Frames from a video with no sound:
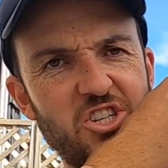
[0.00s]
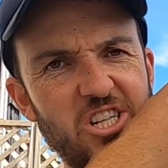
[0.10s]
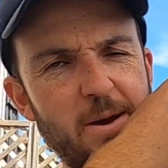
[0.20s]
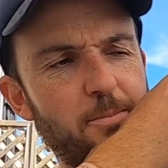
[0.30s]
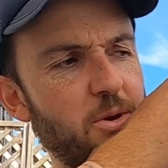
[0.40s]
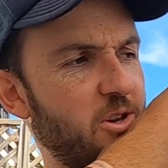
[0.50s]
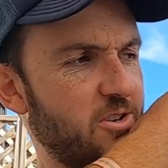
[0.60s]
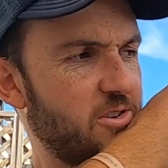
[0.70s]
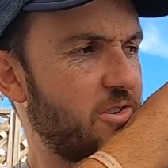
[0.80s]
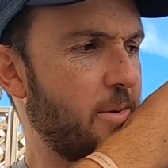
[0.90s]

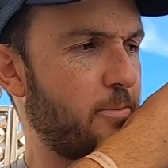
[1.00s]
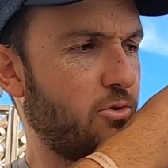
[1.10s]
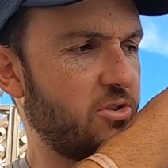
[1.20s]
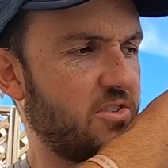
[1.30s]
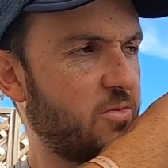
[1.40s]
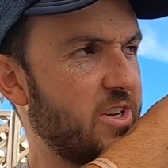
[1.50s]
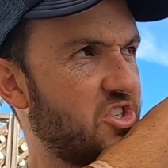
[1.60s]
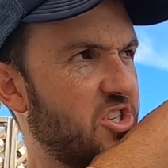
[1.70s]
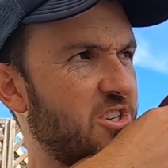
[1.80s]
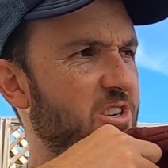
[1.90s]
Champion embroidered
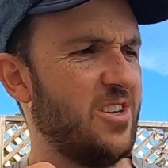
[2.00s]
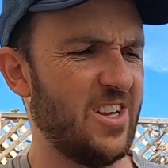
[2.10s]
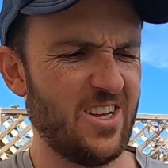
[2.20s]
sweatshirt.